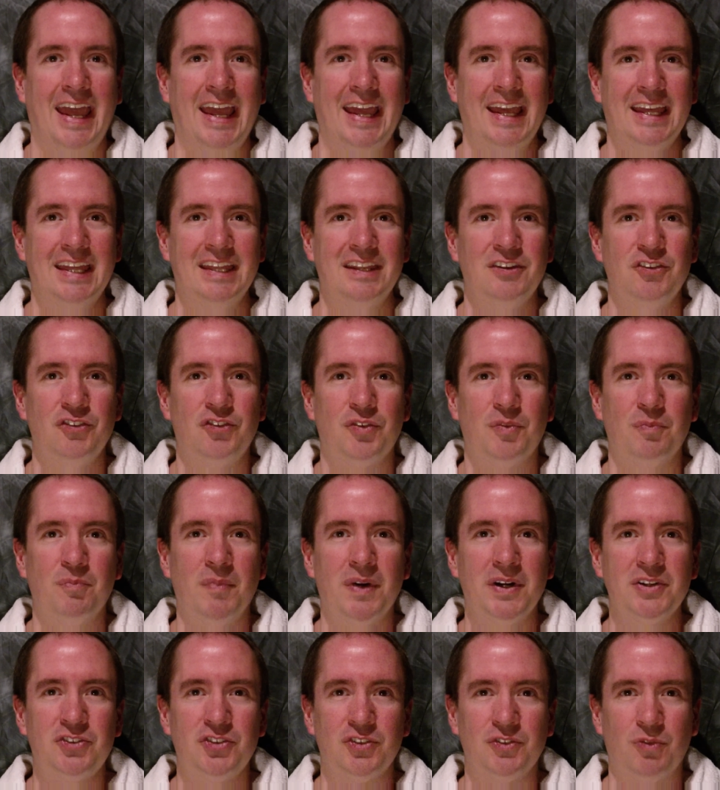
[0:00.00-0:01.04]
And
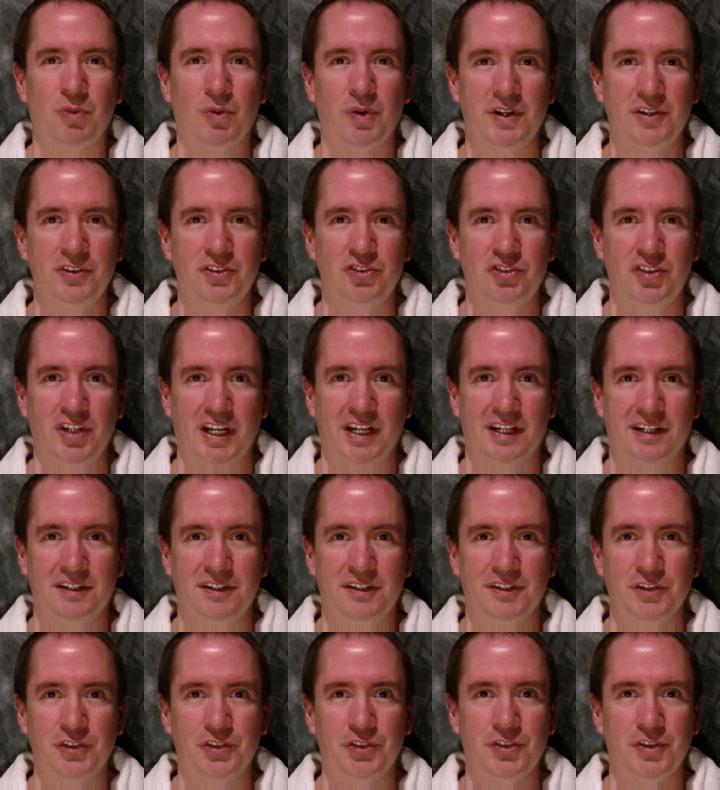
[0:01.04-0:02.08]
much of what is
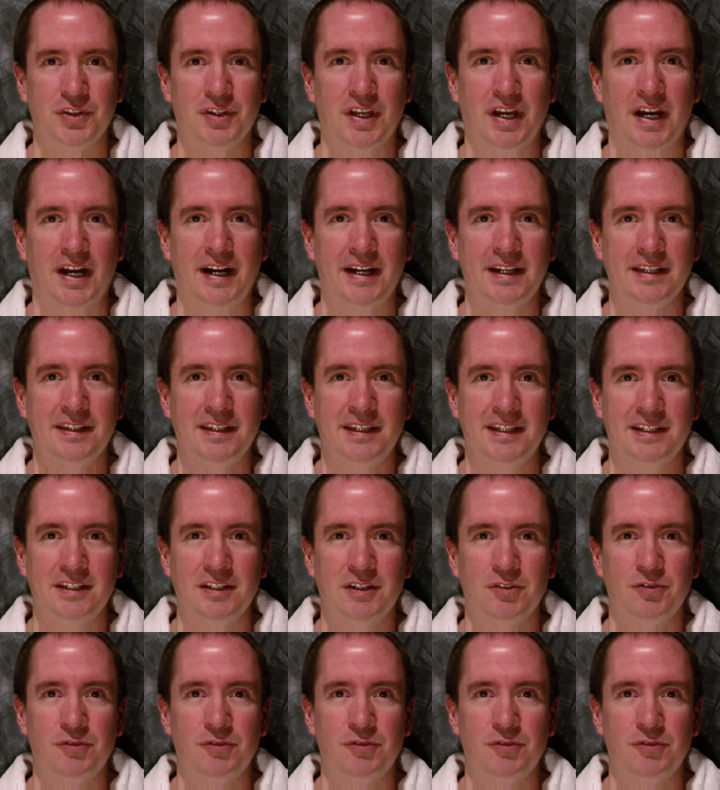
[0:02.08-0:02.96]
shared is highly